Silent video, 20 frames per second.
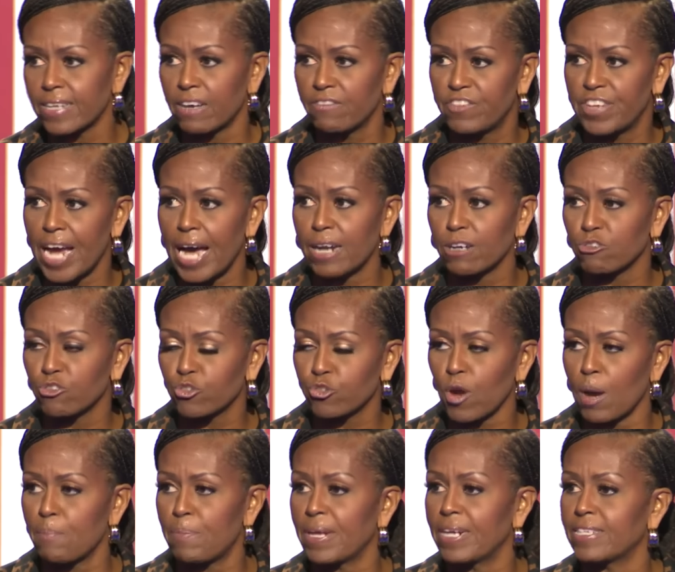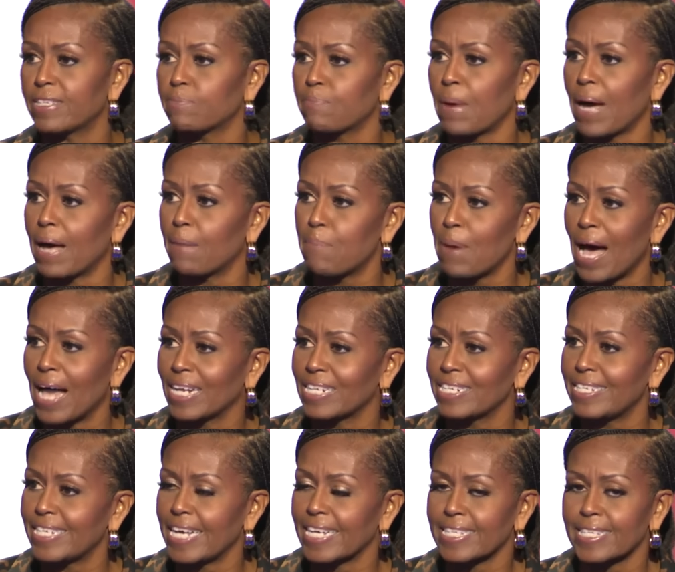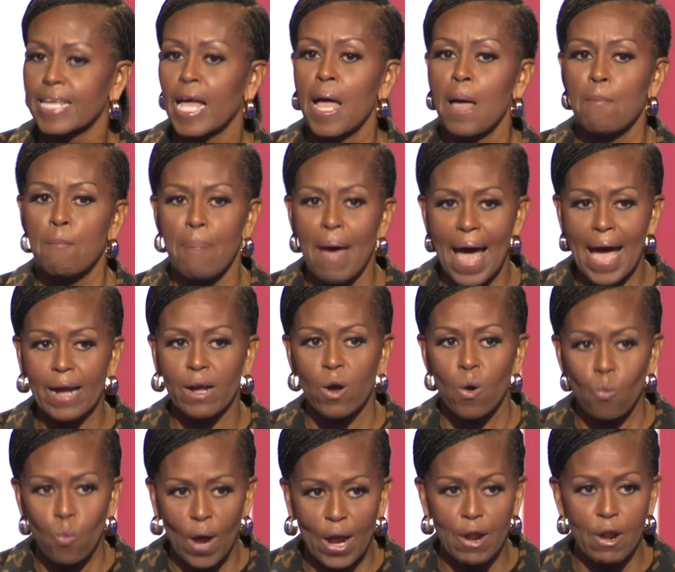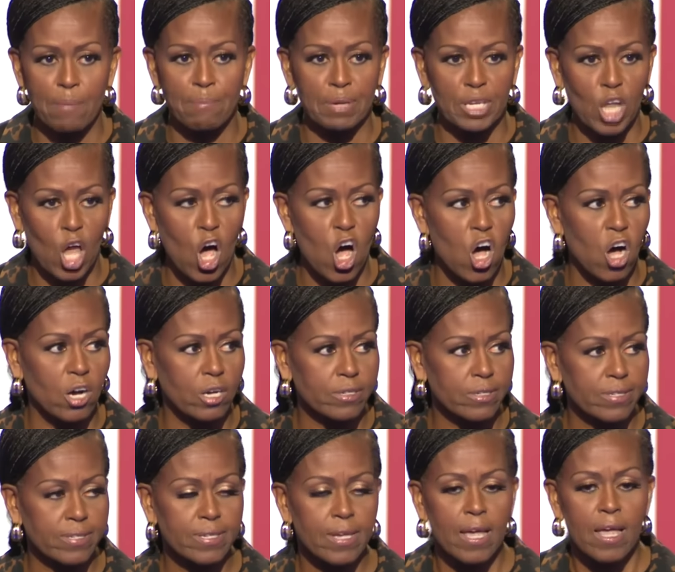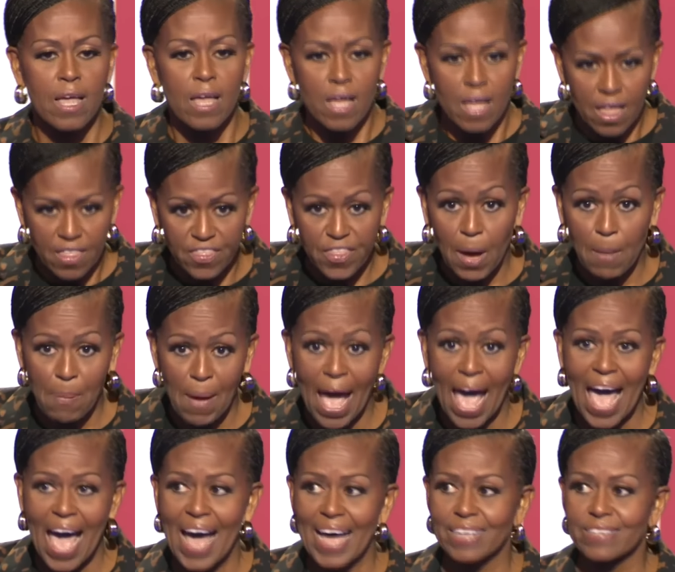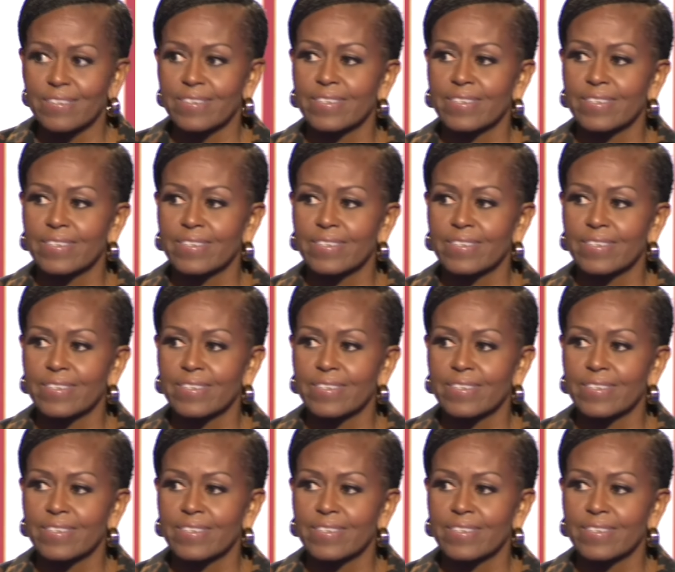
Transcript: of Donald Trump and his politics back where it belongs, the past.